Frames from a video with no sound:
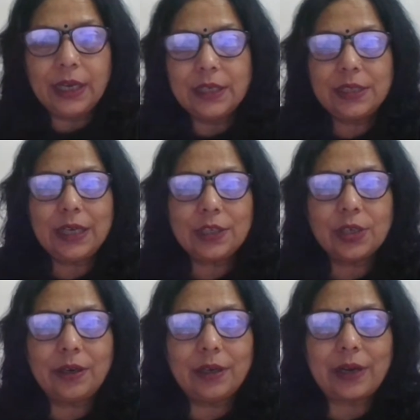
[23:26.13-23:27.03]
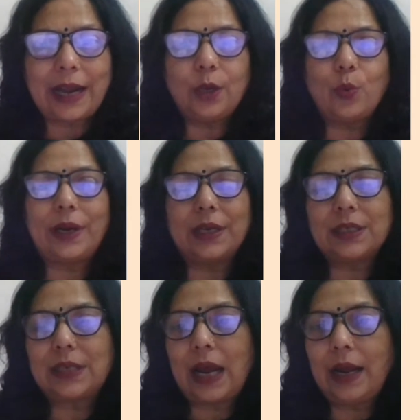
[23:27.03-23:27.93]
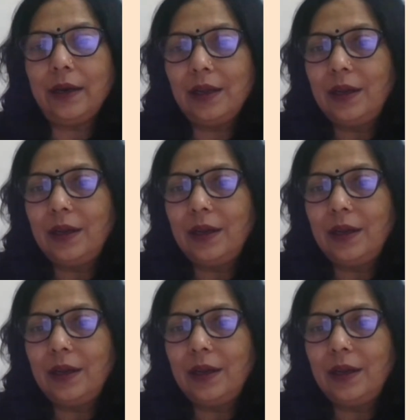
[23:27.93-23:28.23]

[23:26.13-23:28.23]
See, children, try to understand.